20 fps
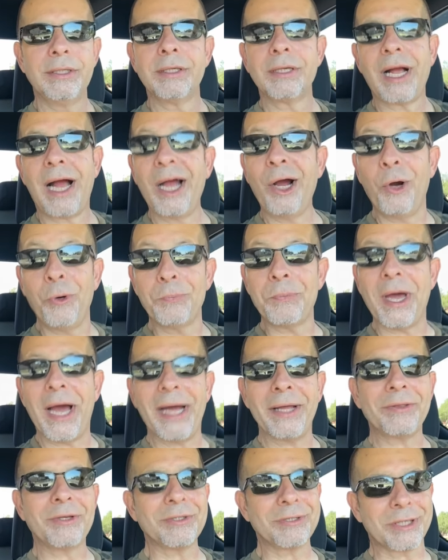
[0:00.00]
I hope
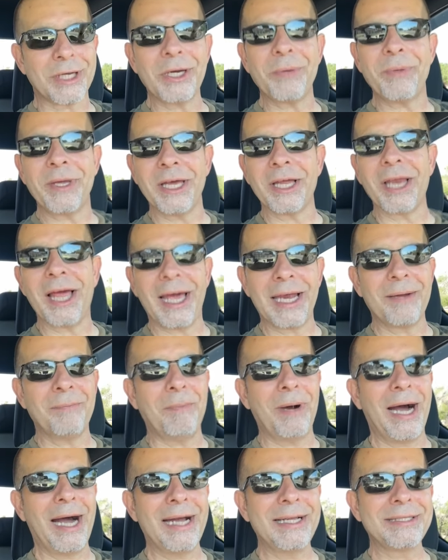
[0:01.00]
not. There's going to be a lot of
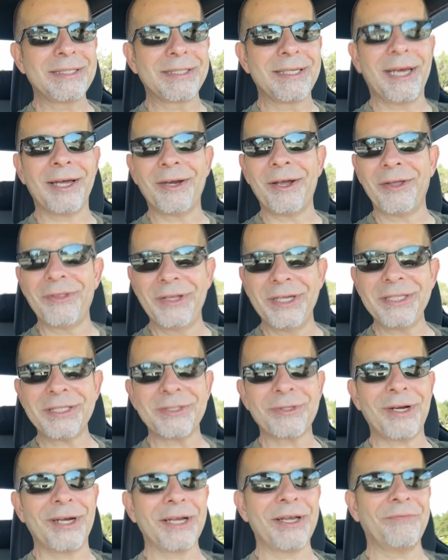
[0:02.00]
mods done on this
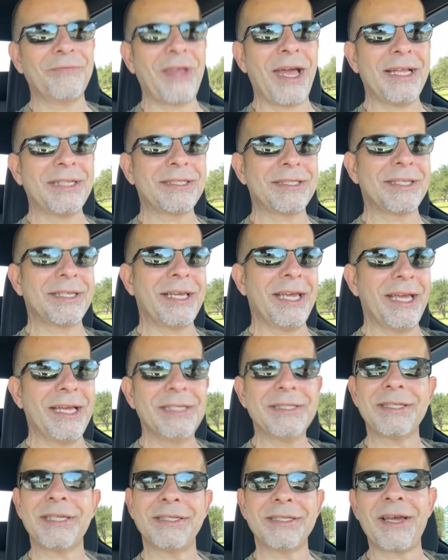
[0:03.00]
truck if that's the
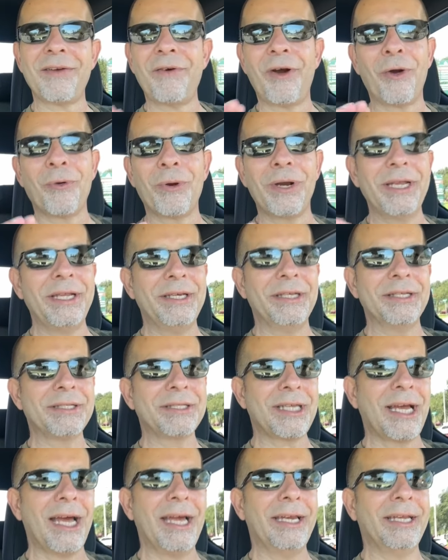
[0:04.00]
case, because I've already
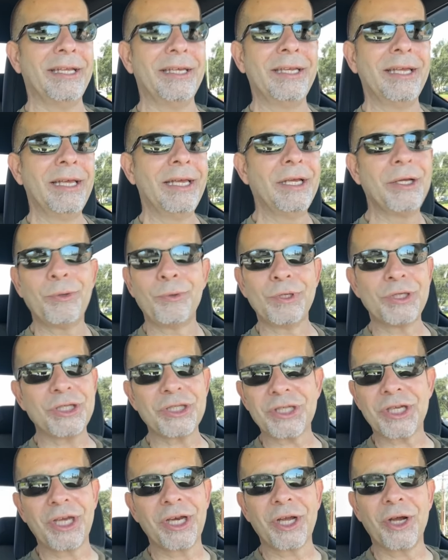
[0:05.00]
decided we're
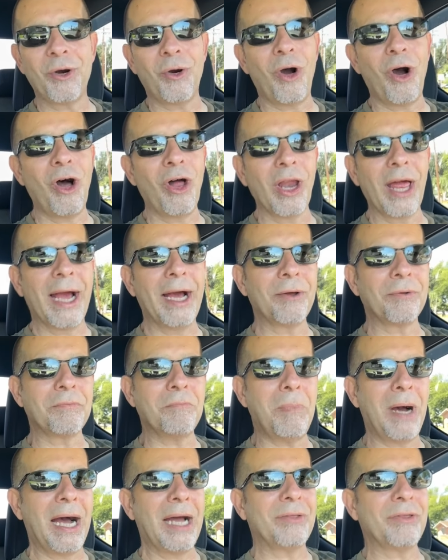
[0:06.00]
just going to go all out
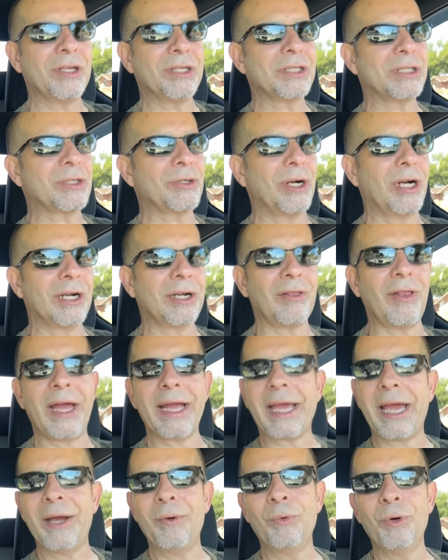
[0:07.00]
and mod this truck
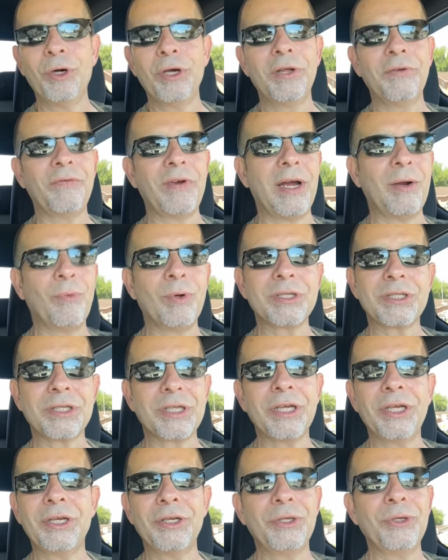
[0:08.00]
like I would if I wasn't
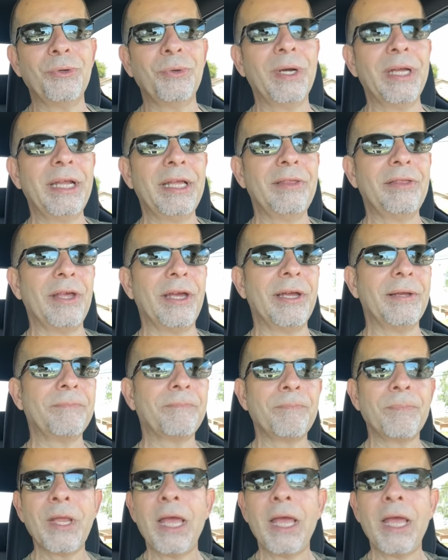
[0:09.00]
going to do anything.